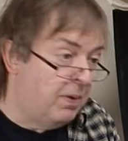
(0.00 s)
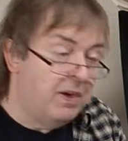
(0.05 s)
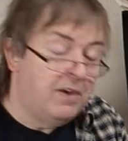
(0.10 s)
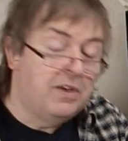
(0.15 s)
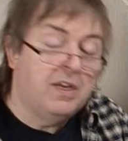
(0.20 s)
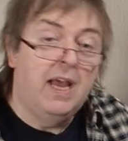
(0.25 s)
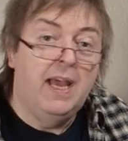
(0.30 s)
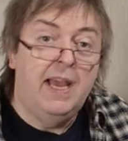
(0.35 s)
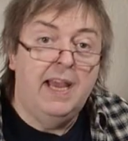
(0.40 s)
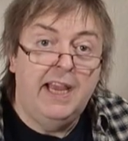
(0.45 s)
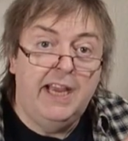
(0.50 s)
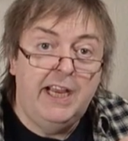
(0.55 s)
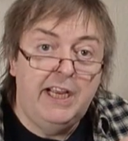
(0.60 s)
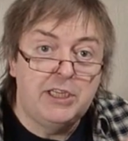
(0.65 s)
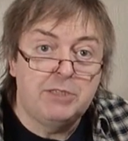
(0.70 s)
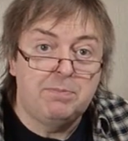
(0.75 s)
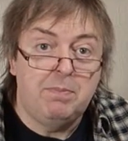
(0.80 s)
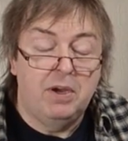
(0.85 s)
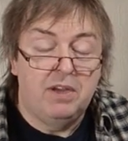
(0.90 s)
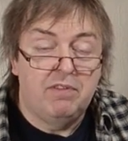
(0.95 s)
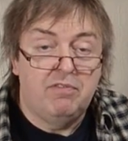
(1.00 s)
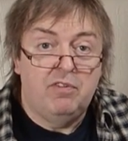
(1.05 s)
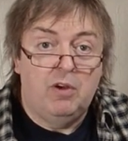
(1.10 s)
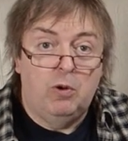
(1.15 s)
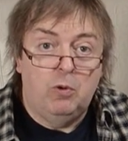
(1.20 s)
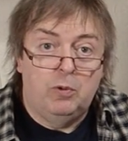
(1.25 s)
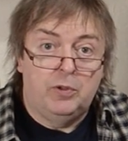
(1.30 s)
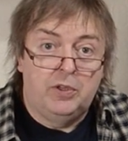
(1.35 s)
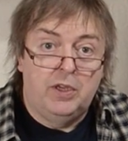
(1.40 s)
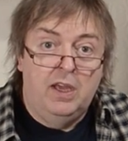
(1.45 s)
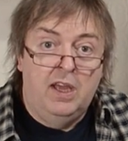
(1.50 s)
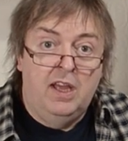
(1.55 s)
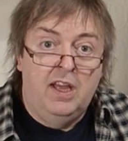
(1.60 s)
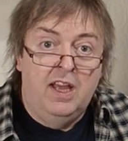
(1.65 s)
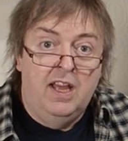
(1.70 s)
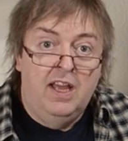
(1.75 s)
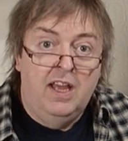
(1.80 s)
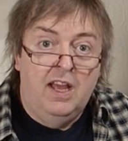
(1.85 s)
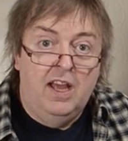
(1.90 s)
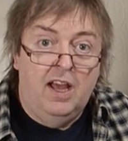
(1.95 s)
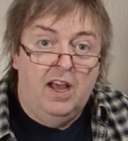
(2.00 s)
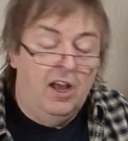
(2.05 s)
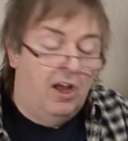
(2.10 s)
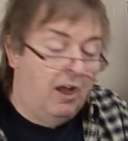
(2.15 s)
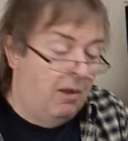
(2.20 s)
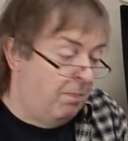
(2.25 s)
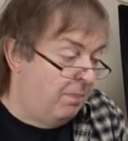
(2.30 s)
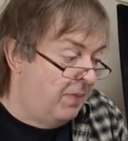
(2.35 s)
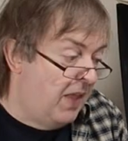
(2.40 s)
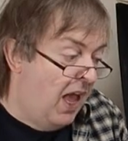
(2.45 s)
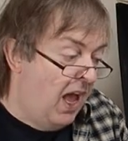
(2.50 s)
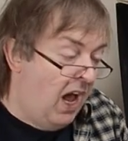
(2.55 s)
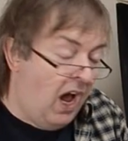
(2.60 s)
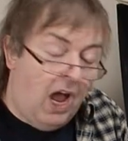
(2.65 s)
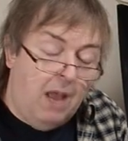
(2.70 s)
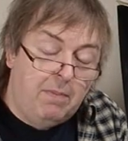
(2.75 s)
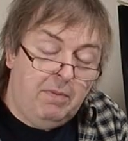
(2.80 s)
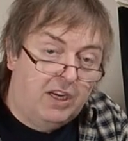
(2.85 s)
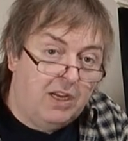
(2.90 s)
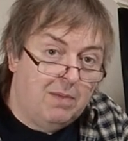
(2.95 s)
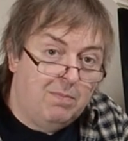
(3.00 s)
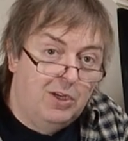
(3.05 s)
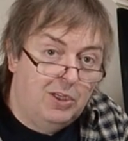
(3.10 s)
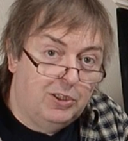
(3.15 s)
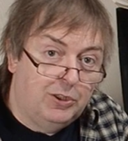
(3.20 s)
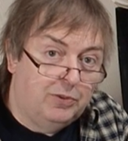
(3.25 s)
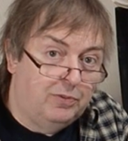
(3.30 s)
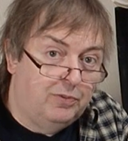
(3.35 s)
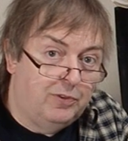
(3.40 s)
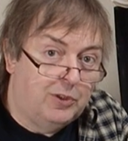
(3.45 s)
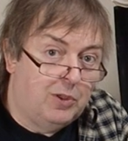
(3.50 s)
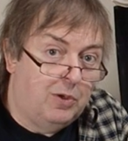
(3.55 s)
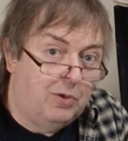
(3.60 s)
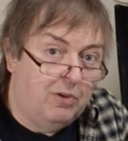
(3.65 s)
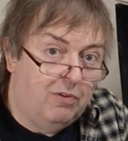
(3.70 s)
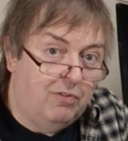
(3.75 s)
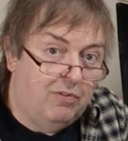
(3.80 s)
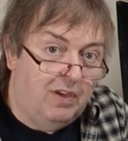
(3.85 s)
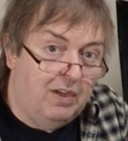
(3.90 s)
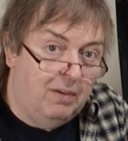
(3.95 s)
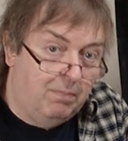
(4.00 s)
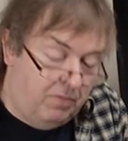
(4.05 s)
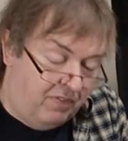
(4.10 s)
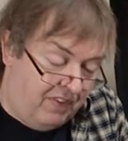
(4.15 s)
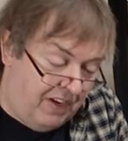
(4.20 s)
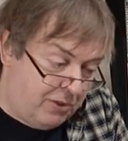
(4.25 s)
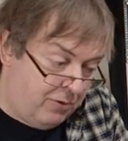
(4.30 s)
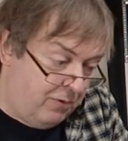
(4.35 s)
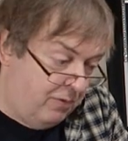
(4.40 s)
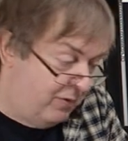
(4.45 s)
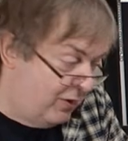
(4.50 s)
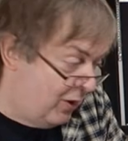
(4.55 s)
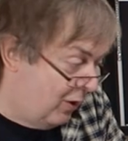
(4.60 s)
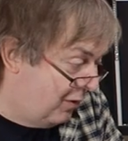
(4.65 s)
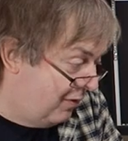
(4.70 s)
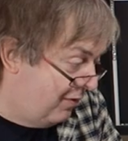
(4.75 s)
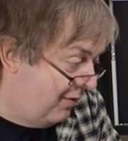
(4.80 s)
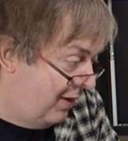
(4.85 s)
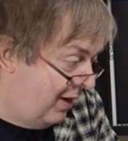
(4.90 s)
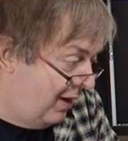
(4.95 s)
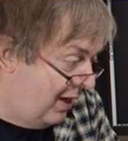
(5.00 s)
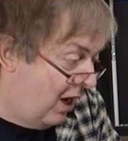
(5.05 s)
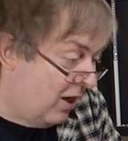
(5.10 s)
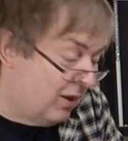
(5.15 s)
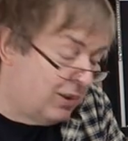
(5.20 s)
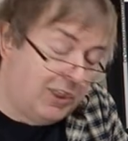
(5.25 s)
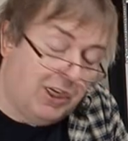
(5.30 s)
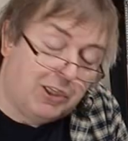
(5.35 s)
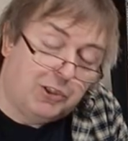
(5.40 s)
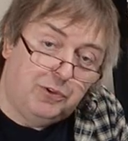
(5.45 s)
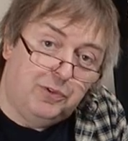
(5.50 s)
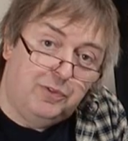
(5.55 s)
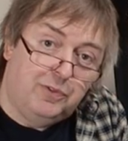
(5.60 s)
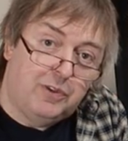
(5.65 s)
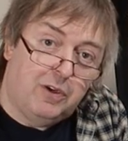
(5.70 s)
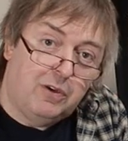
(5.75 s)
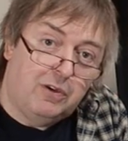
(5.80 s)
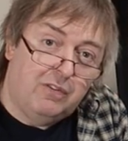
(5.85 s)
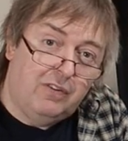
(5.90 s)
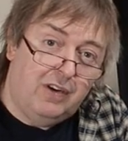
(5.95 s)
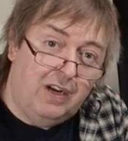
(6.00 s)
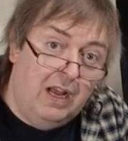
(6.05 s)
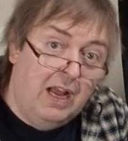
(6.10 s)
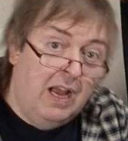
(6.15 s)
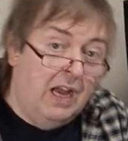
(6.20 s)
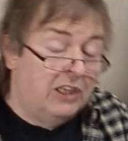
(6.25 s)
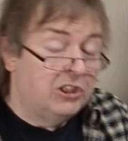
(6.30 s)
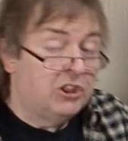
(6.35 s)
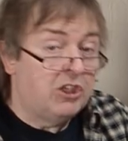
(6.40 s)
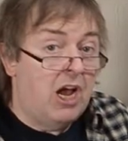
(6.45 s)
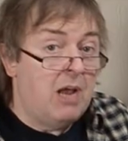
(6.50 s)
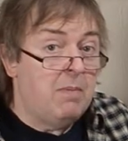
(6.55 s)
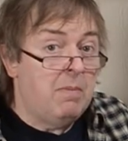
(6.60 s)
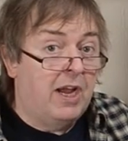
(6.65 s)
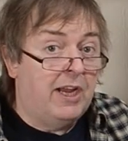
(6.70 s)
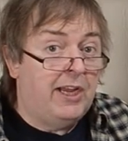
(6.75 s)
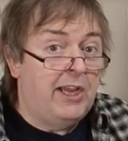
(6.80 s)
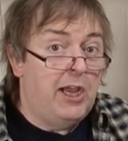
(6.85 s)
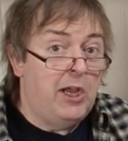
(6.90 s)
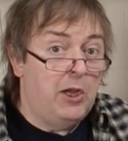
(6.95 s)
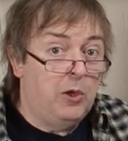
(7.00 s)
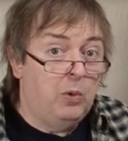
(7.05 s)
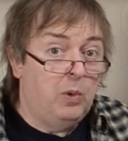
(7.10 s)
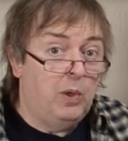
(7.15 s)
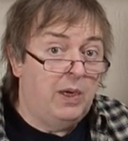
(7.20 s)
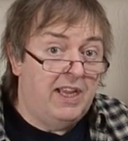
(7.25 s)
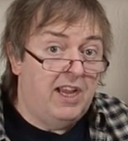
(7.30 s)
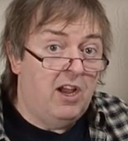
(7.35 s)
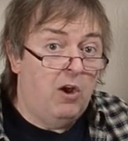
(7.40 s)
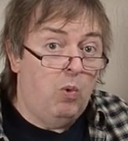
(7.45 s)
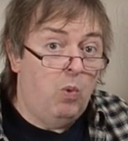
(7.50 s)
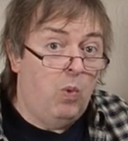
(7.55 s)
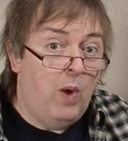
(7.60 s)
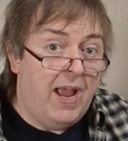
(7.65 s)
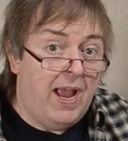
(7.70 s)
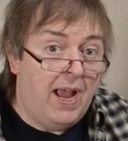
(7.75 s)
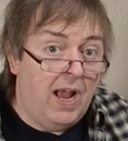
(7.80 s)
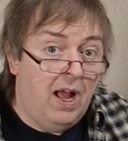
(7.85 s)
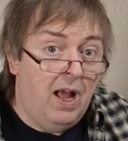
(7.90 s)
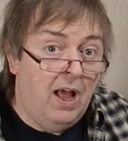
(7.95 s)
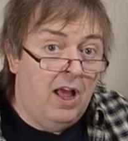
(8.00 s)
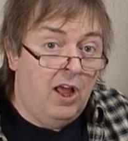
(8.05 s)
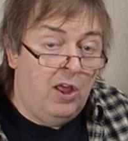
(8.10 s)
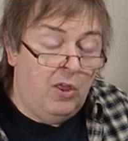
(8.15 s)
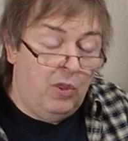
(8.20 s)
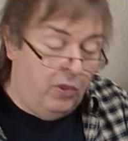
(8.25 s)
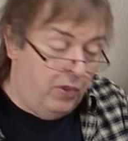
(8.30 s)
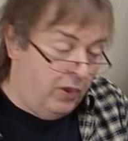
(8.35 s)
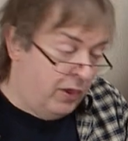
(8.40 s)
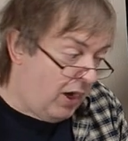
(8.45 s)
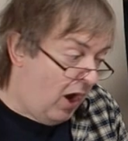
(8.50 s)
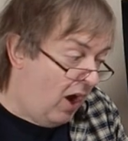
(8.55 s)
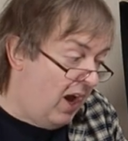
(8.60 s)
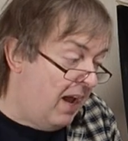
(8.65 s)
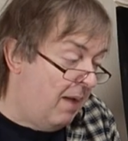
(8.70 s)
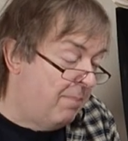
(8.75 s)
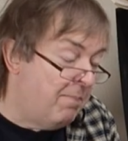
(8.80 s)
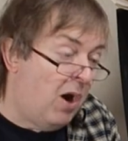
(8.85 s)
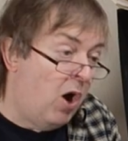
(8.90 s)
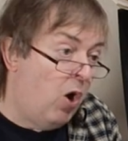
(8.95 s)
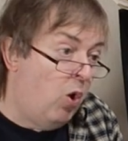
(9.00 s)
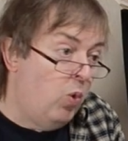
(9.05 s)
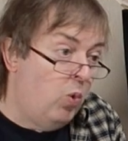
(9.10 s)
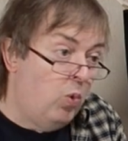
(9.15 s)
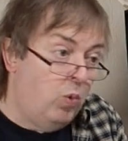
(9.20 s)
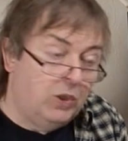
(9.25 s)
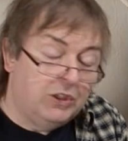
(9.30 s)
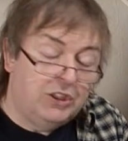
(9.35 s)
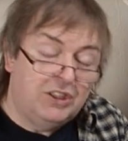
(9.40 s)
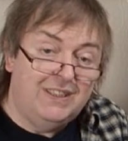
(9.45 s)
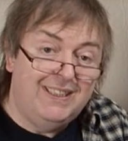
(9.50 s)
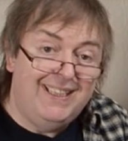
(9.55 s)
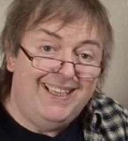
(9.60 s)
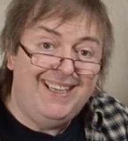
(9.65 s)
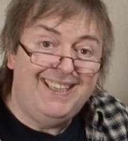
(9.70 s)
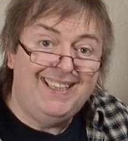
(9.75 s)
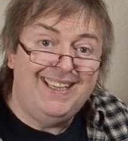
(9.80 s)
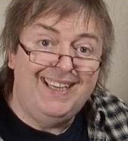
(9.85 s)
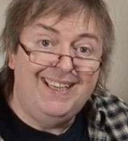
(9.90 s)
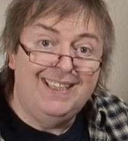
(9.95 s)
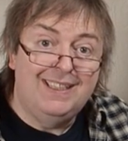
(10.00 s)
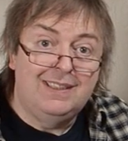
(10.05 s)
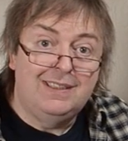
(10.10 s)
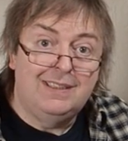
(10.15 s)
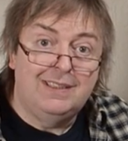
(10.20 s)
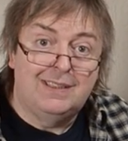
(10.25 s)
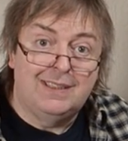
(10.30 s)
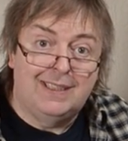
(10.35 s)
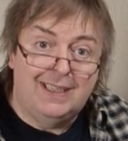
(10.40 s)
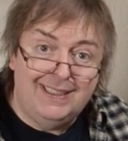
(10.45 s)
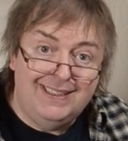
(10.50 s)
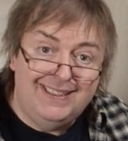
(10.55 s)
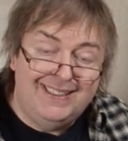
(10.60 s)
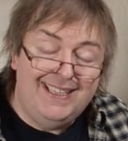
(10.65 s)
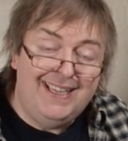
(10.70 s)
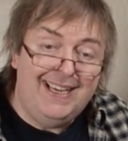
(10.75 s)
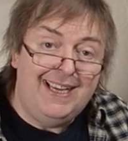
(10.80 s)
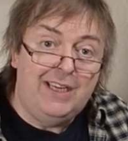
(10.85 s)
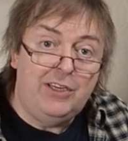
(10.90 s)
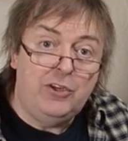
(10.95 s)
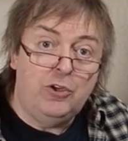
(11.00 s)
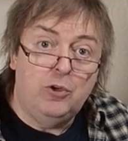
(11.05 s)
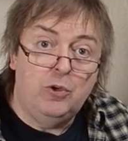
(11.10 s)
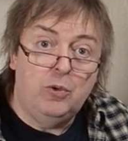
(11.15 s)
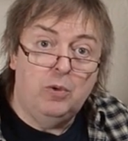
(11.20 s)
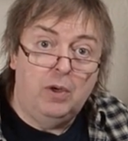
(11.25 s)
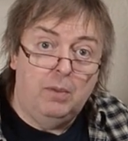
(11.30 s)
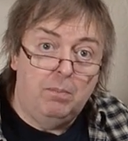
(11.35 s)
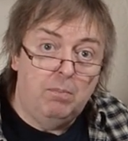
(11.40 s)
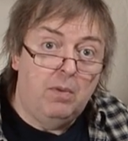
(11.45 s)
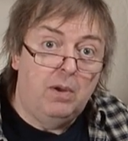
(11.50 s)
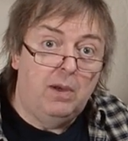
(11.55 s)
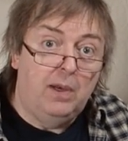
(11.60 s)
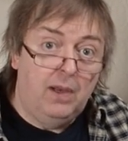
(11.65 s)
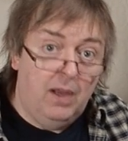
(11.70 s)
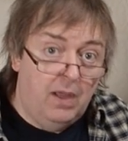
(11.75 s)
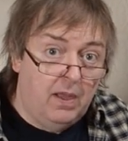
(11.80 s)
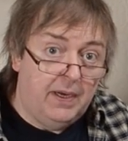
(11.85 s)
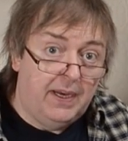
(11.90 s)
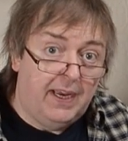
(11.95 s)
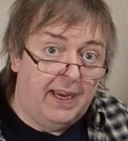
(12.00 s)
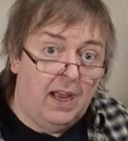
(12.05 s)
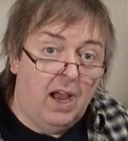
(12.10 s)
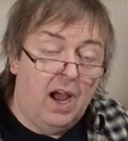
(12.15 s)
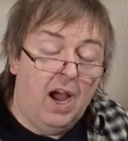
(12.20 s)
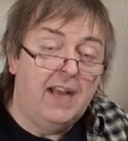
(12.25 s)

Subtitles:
print, it's my fault. I'm a commercial photographer, professional photographer, architectural photographer, so I'm acutely aware that I am always needing to continue learning.